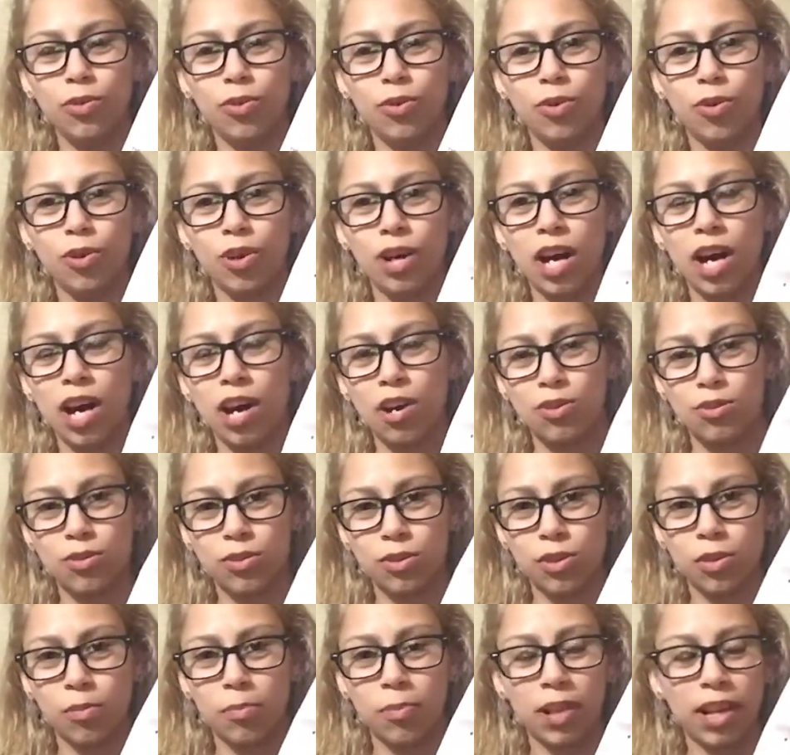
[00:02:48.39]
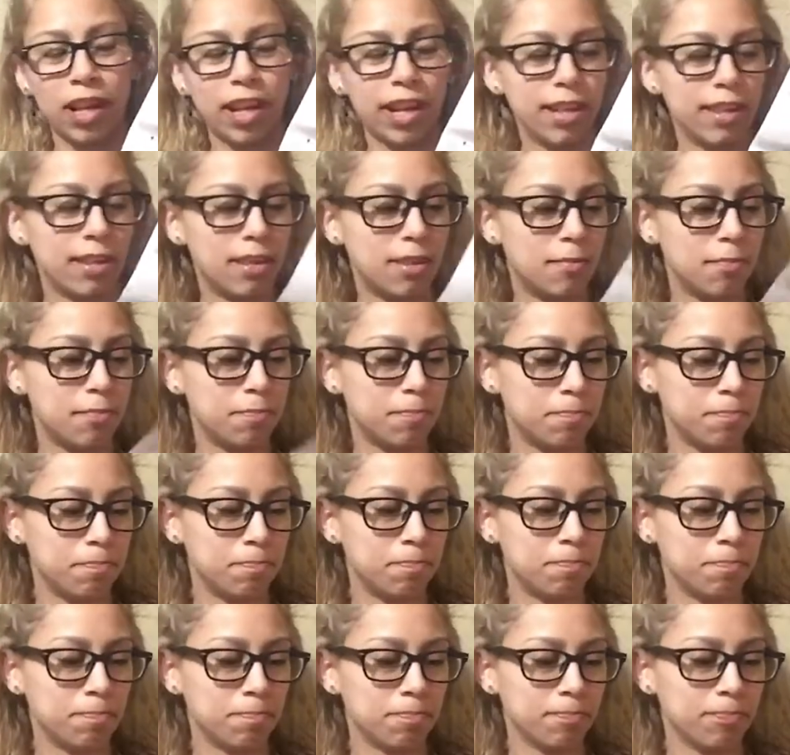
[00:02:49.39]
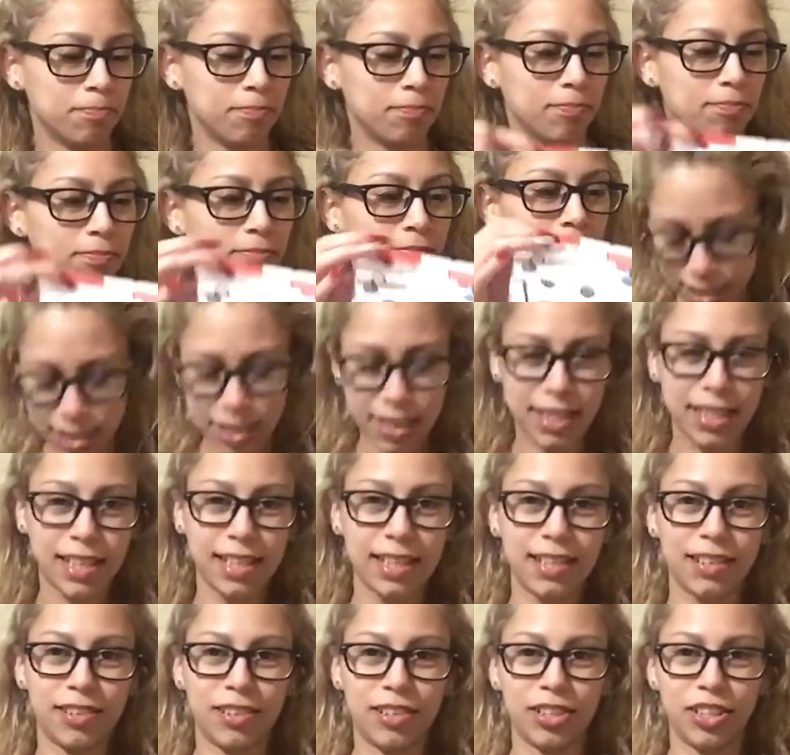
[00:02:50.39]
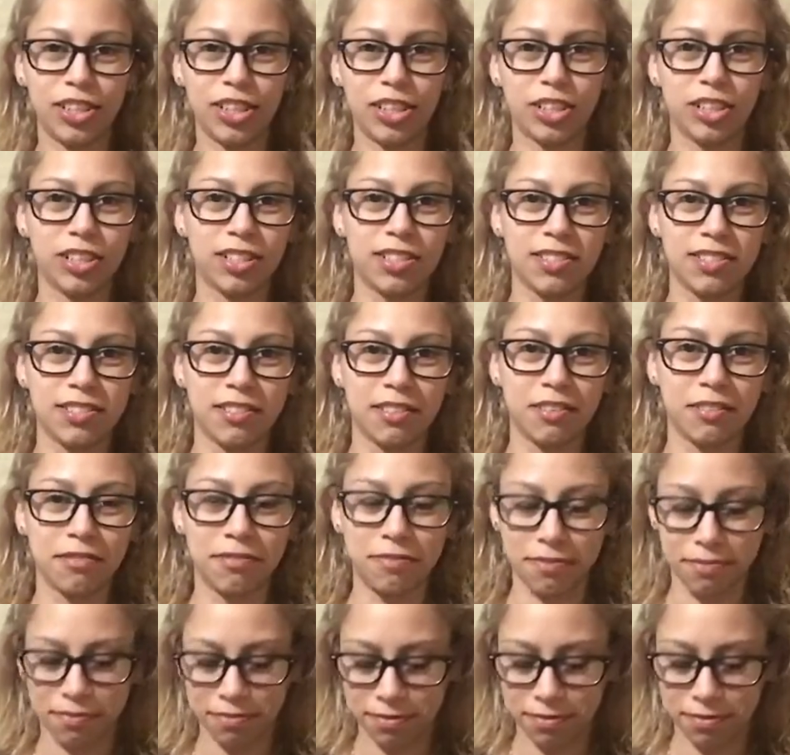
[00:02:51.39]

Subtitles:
or how to apply them. Let's get on the good stuff.